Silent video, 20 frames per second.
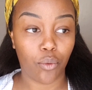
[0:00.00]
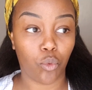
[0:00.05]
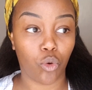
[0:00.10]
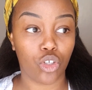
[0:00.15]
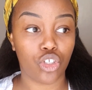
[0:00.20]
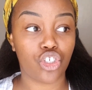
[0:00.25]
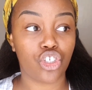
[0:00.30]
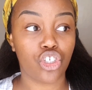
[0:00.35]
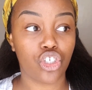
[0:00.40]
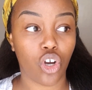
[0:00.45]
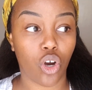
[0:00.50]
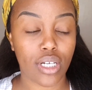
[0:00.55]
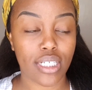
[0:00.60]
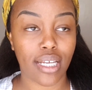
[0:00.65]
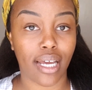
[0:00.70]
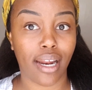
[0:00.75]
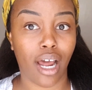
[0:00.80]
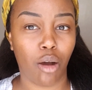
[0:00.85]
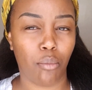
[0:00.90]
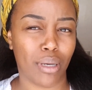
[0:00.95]
was shocked
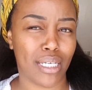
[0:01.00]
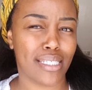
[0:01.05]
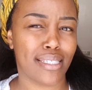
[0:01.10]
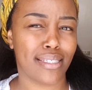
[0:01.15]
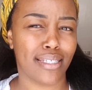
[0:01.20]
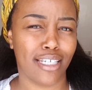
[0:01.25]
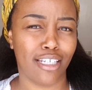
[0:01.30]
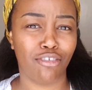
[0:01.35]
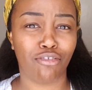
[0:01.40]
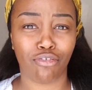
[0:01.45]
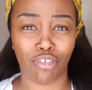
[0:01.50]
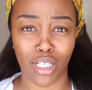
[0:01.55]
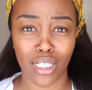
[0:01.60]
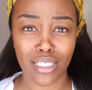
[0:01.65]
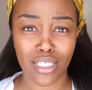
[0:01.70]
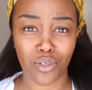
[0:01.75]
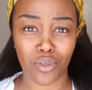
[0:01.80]
at how my skin felt.